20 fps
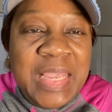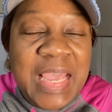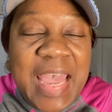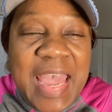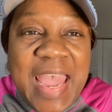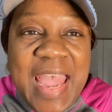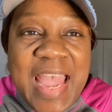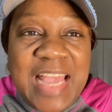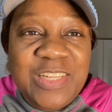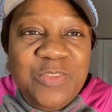
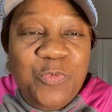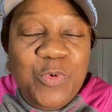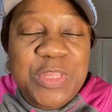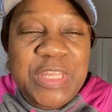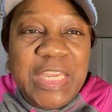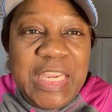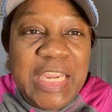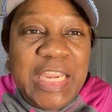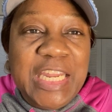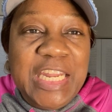As
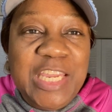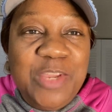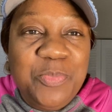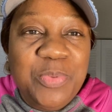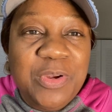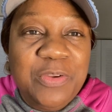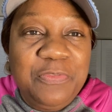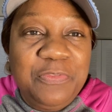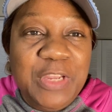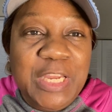with any
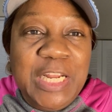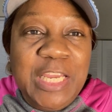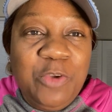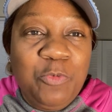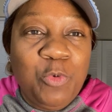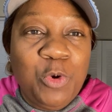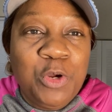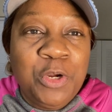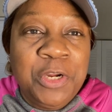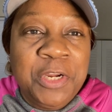
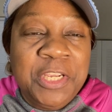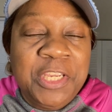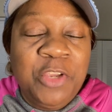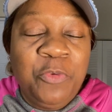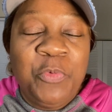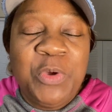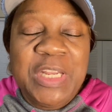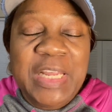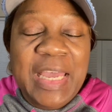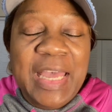prophetic word,
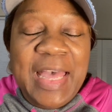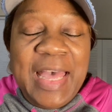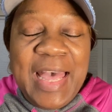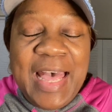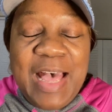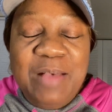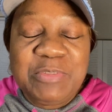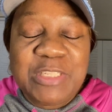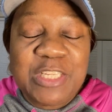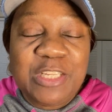you would
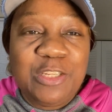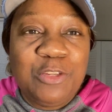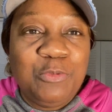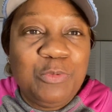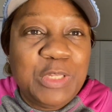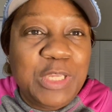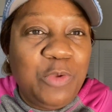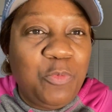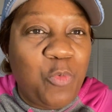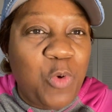
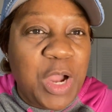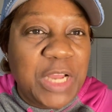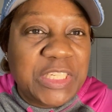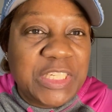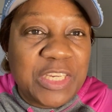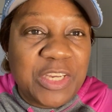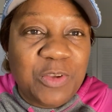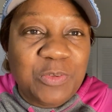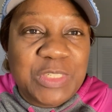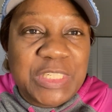absolutely want
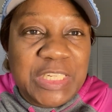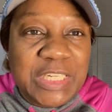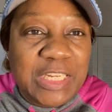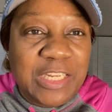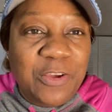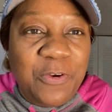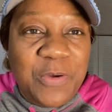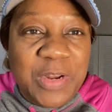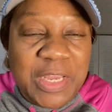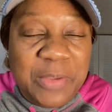to go to the
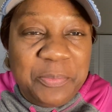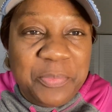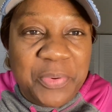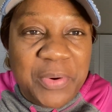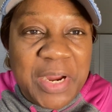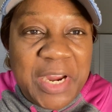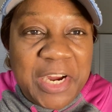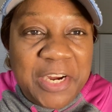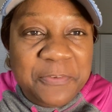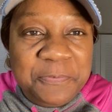Lord in
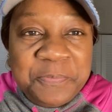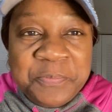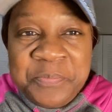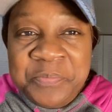prayer,